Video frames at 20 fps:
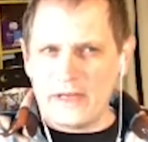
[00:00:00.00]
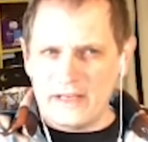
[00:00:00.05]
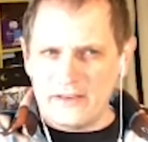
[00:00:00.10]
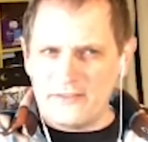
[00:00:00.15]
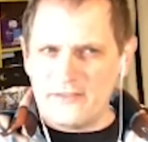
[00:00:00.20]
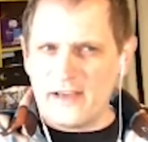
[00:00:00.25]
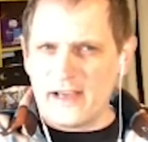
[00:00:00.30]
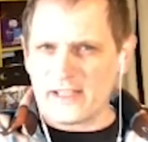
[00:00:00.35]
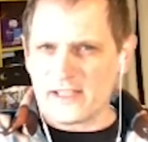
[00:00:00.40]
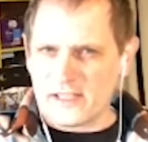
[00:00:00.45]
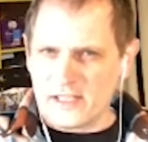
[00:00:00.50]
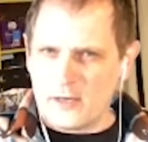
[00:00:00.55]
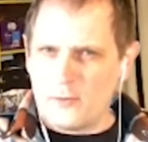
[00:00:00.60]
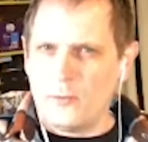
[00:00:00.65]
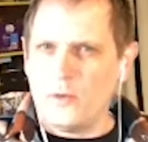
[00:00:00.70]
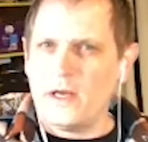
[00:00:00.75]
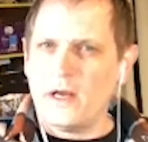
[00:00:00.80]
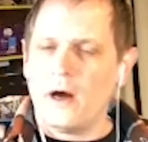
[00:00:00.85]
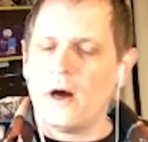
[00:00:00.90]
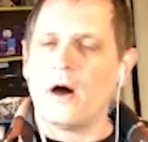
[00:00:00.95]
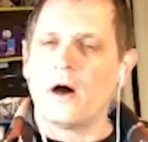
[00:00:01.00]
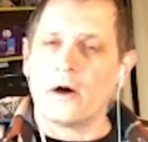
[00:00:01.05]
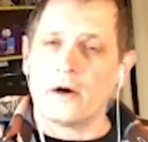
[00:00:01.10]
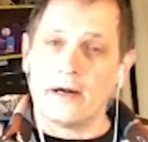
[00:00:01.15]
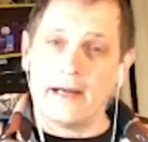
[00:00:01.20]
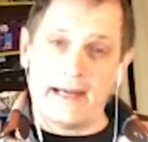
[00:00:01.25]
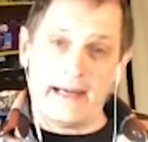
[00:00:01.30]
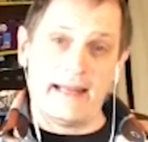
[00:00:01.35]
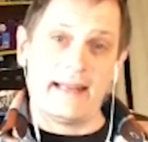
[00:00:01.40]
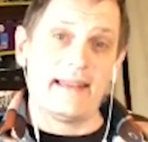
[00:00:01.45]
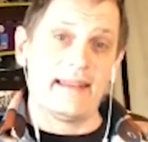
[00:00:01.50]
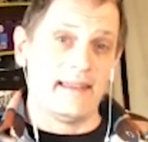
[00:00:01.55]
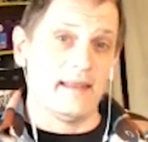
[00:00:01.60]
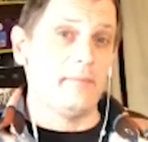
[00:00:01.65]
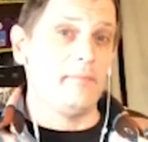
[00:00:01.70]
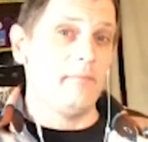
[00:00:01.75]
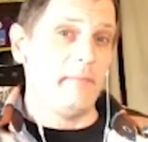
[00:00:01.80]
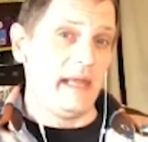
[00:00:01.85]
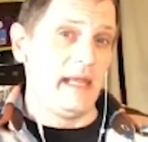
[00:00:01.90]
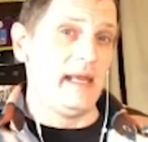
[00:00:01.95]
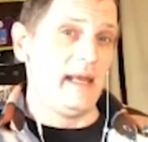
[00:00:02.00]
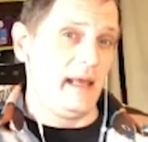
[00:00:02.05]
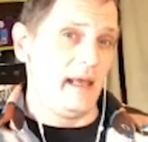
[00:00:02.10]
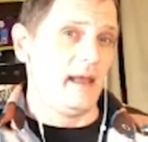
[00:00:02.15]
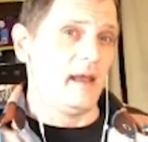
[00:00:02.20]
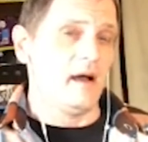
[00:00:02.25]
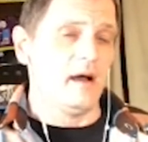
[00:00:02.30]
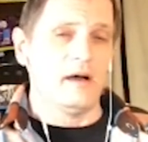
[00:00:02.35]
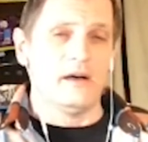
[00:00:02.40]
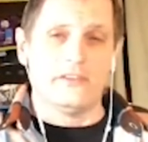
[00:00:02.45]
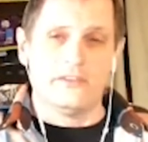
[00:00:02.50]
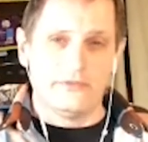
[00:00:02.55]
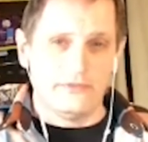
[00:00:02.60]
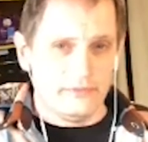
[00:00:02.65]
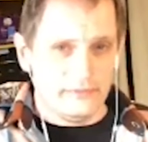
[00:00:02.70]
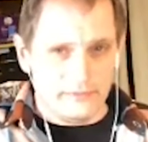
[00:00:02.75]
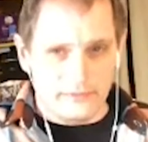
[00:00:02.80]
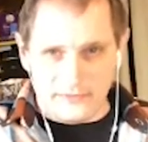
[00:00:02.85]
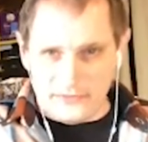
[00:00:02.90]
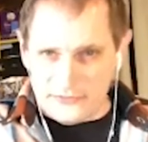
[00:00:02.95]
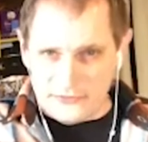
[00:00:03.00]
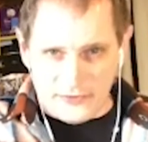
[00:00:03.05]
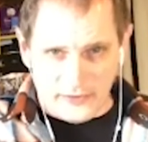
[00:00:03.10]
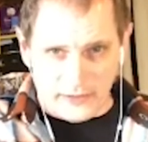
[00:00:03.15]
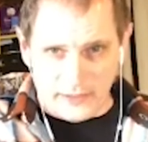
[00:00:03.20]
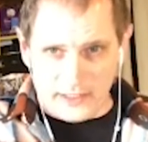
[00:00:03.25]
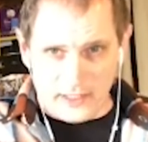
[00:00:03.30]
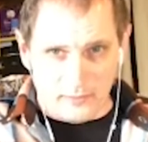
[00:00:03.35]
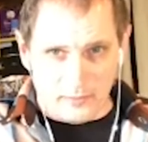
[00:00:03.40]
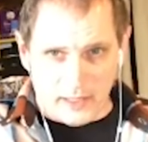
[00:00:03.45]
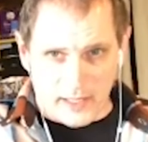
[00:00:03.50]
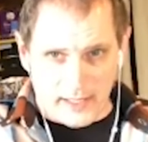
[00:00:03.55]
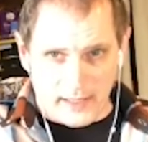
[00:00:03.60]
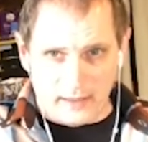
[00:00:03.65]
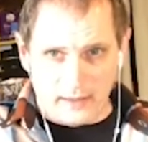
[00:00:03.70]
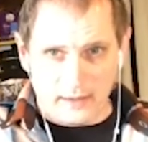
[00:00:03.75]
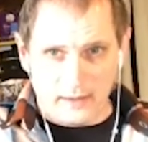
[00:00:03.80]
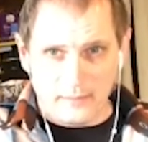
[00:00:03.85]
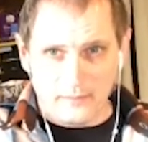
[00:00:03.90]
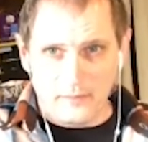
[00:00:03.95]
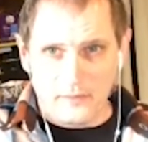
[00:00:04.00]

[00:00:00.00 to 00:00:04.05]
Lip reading: invested we are in the meaning of fill in the blank?